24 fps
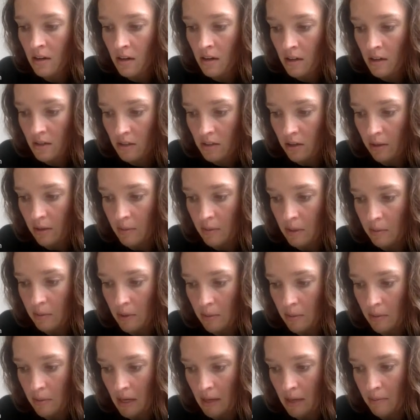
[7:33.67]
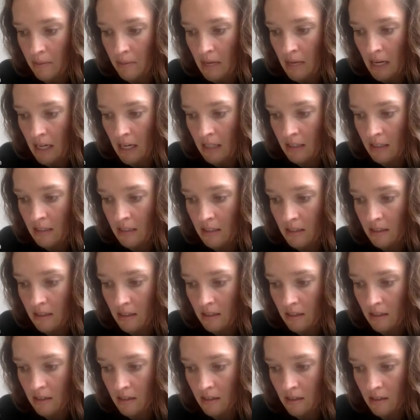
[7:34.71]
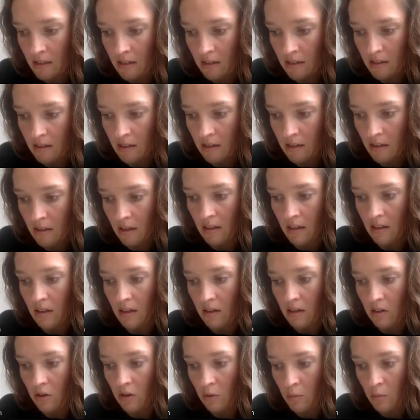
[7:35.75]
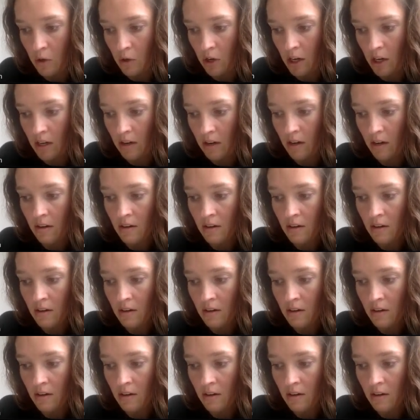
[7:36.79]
So I'm going to put my minutes in the numerator.